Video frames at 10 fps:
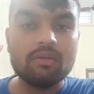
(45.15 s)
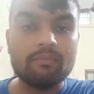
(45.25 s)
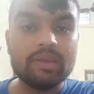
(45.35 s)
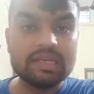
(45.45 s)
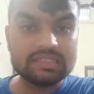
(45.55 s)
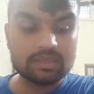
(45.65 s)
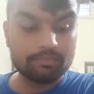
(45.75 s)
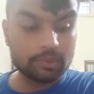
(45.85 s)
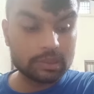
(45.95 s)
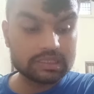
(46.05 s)
Bailee is the
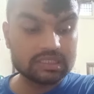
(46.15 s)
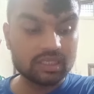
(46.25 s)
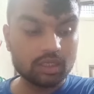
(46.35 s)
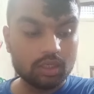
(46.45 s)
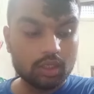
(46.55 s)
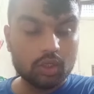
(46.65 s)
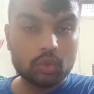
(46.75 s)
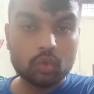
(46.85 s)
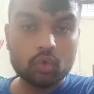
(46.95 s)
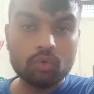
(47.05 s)
person
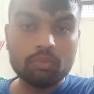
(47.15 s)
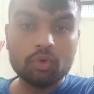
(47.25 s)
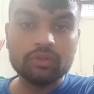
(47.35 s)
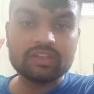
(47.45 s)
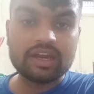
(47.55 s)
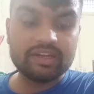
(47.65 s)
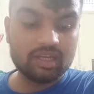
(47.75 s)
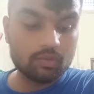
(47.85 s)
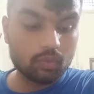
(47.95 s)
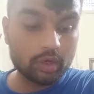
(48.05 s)
to whom goods are
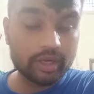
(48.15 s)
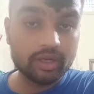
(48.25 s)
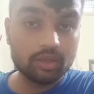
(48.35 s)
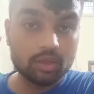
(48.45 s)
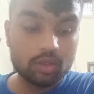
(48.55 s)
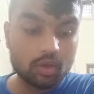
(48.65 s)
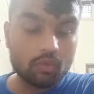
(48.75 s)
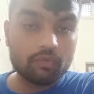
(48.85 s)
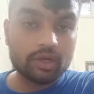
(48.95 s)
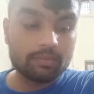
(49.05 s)
delivered
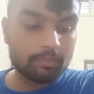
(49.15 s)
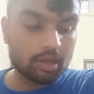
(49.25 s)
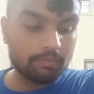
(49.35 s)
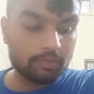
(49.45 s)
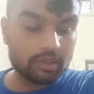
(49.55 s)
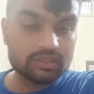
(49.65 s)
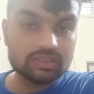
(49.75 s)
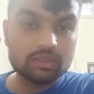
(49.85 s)
for a purpose